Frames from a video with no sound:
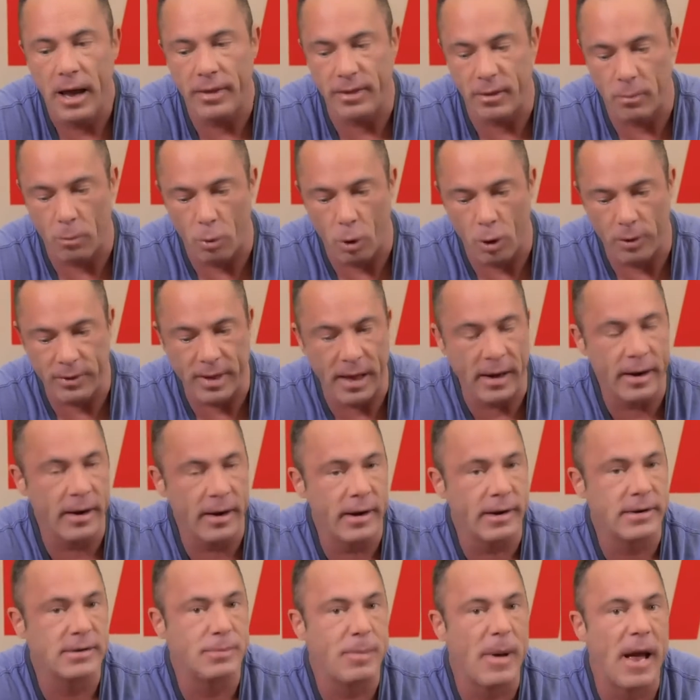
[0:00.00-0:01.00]
and the more that it
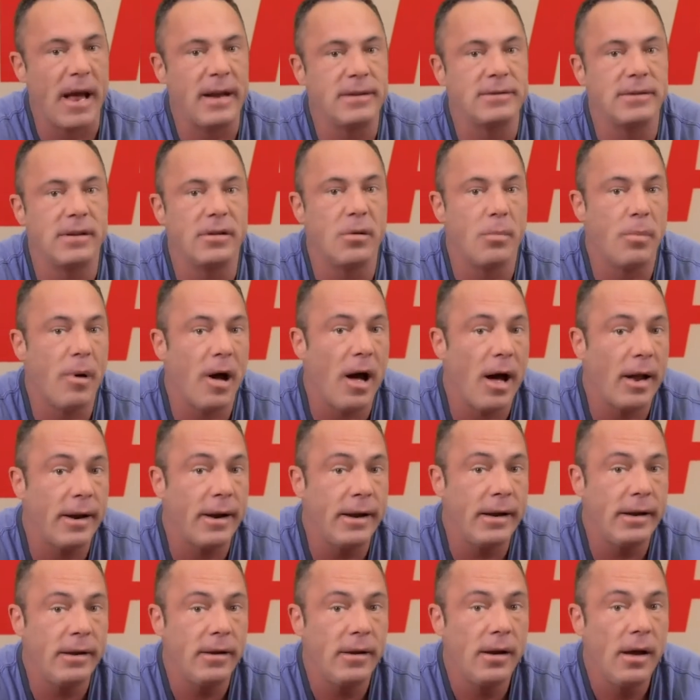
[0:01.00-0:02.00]
expands in the
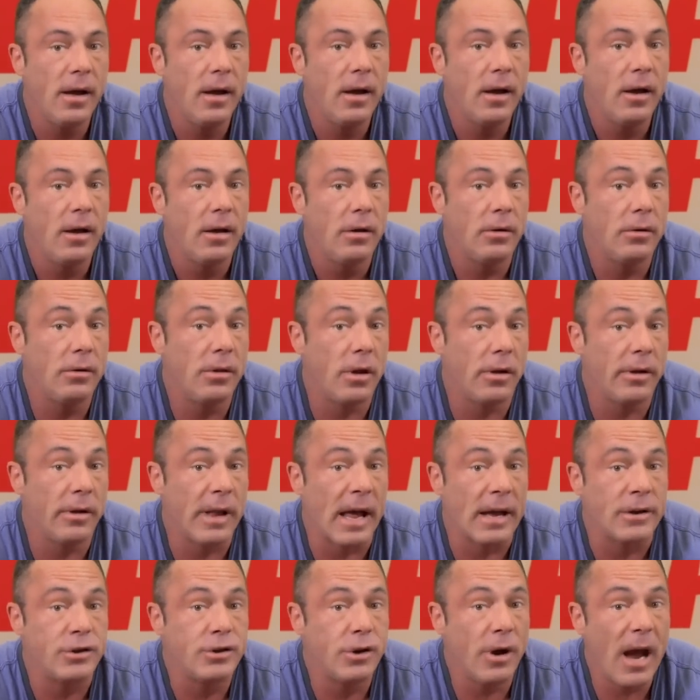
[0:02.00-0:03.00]
body, the
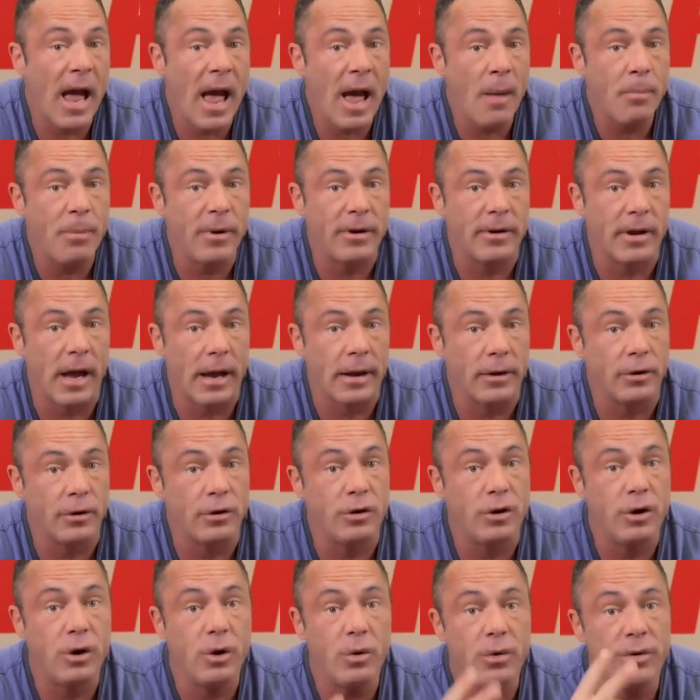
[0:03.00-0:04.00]
less your appetite.
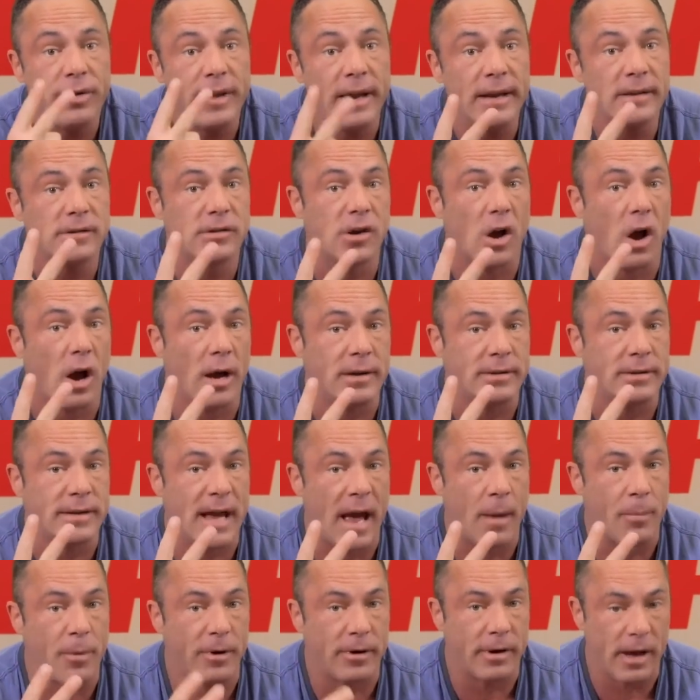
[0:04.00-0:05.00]
2 things cause
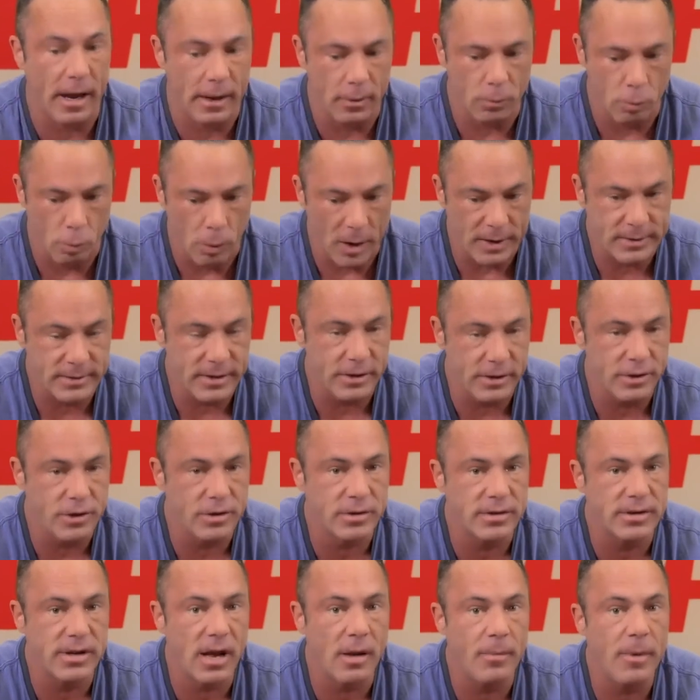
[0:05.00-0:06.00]
appetite: what's in your
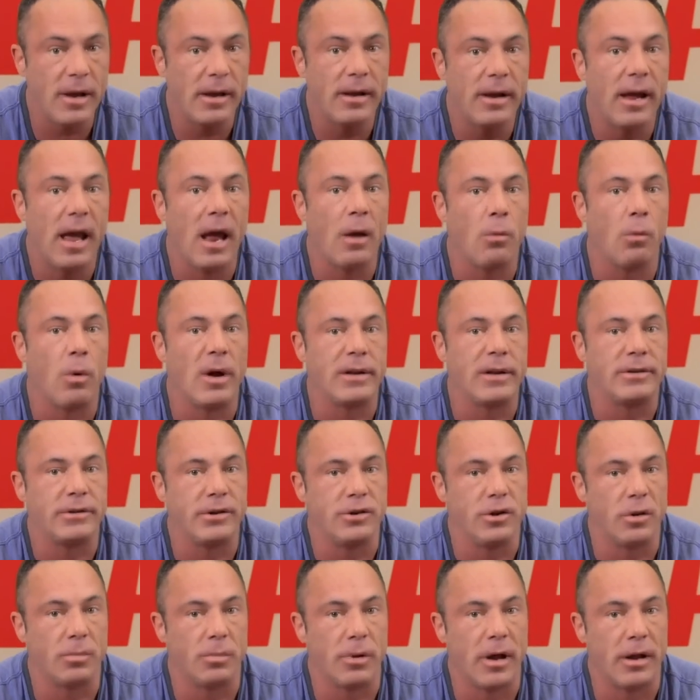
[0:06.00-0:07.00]
stomach and what's in
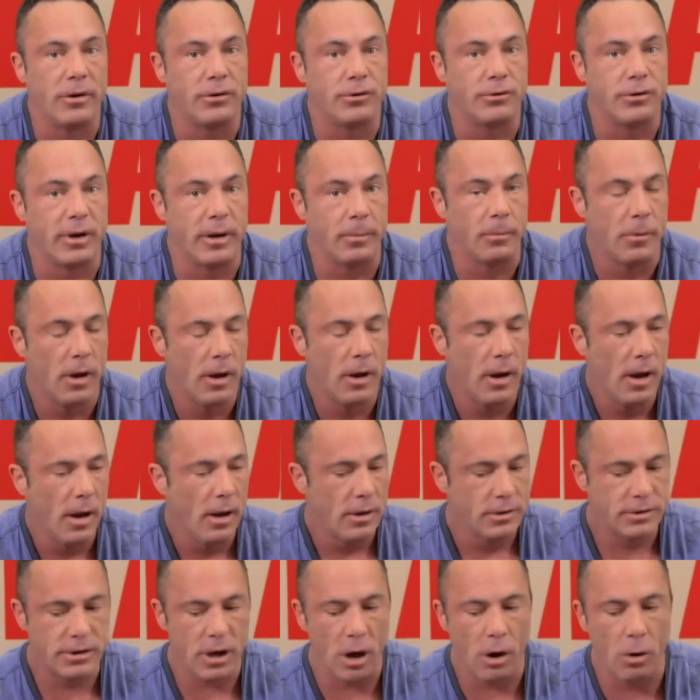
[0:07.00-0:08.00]
your bloodstream.
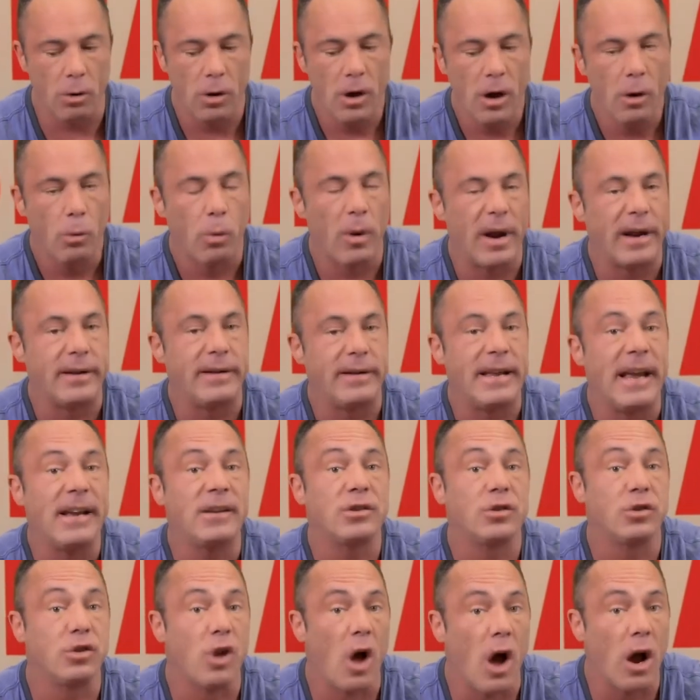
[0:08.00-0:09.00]
So when it
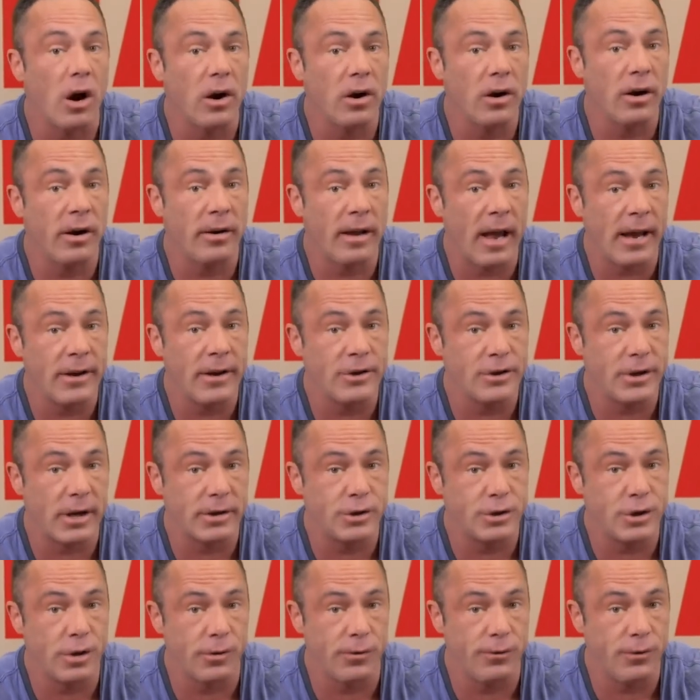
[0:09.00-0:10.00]
takes longer to
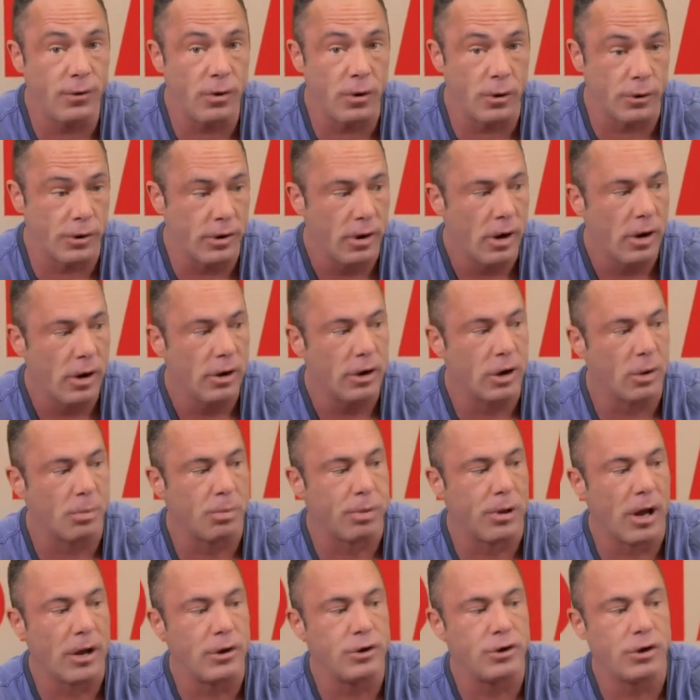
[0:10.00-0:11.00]
digest your food, your
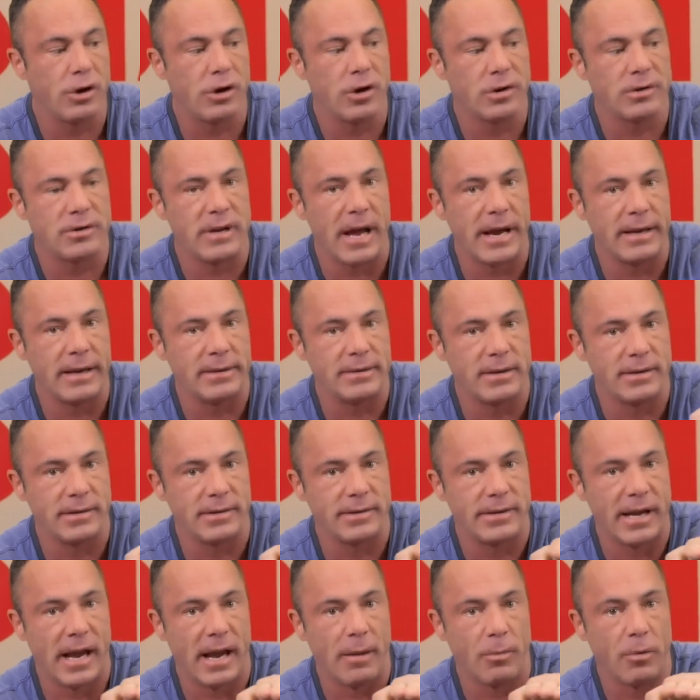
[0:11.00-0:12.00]
blood sugar's nice and
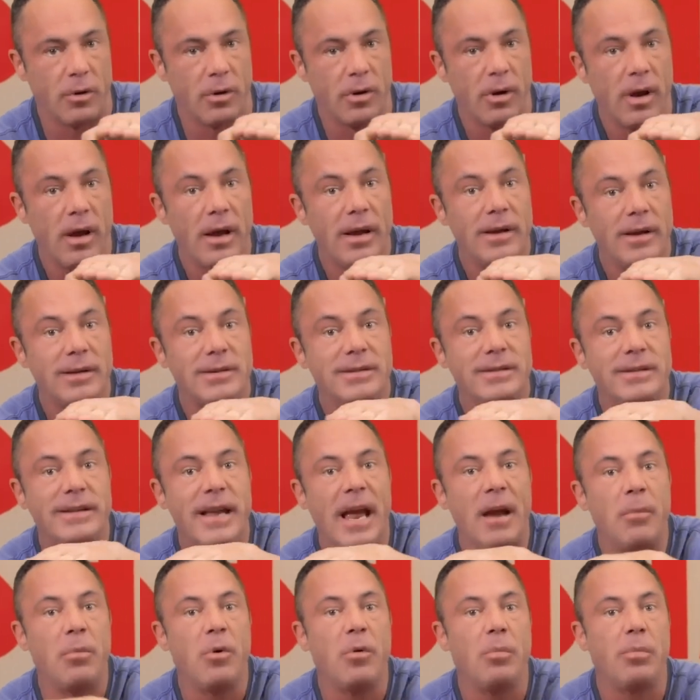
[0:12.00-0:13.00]
stable.
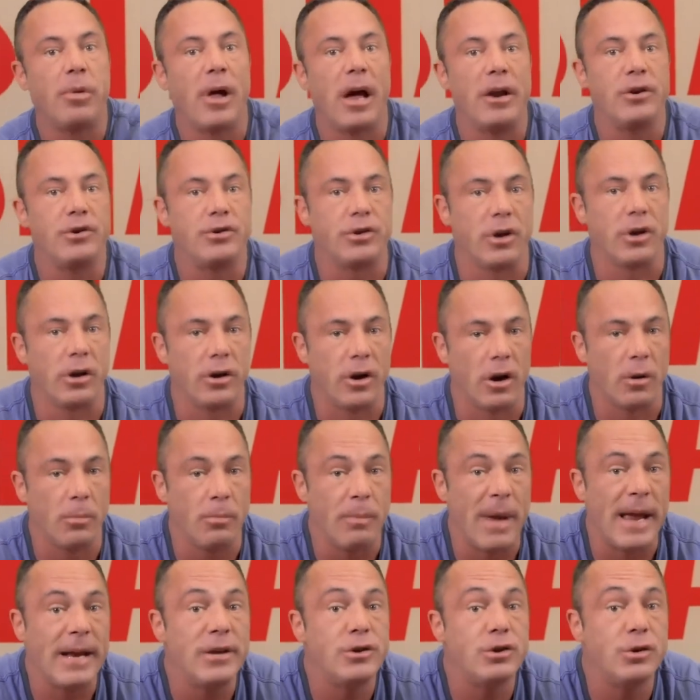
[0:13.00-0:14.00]
Stable blood sugar
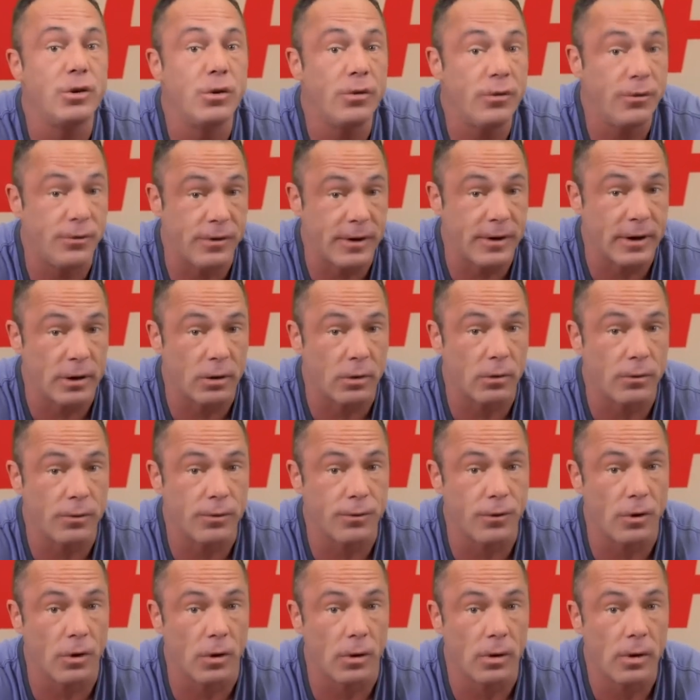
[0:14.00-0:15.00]
makes you feel
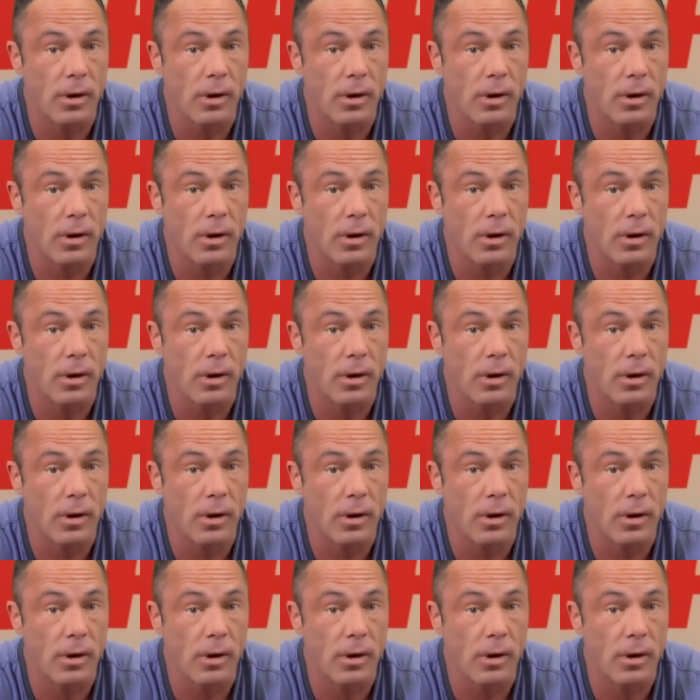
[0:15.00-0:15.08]
full.